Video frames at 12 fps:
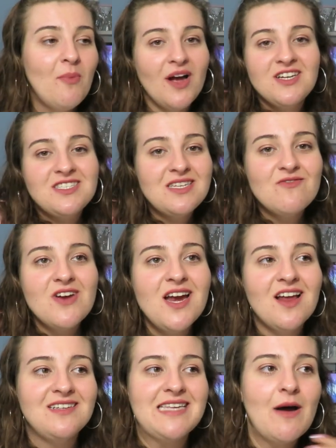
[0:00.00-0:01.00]
But I just didn't
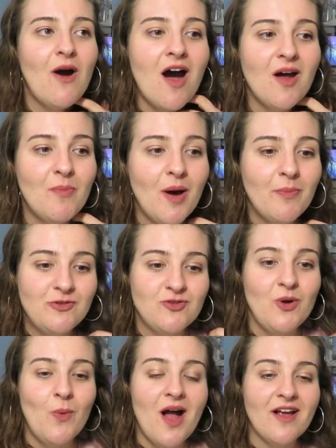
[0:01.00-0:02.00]
realise how hard
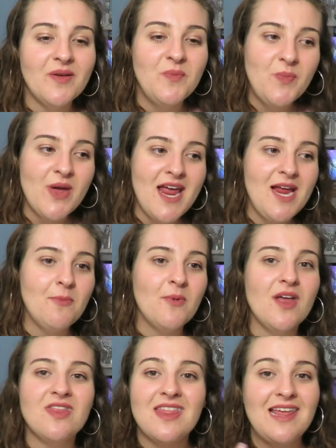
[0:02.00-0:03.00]
puppetry work can be,
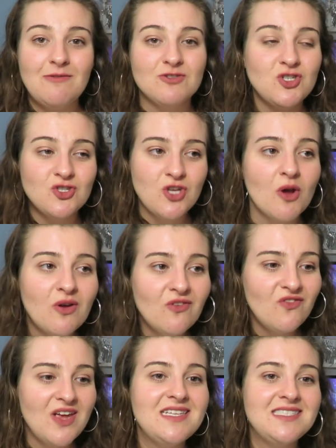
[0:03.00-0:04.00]
but it was just so
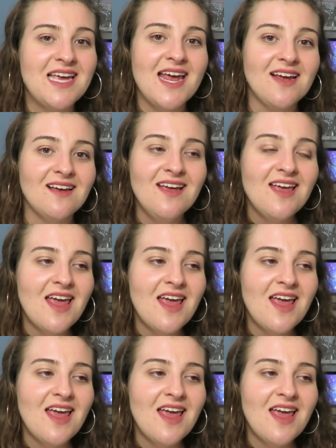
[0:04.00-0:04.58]
convincing.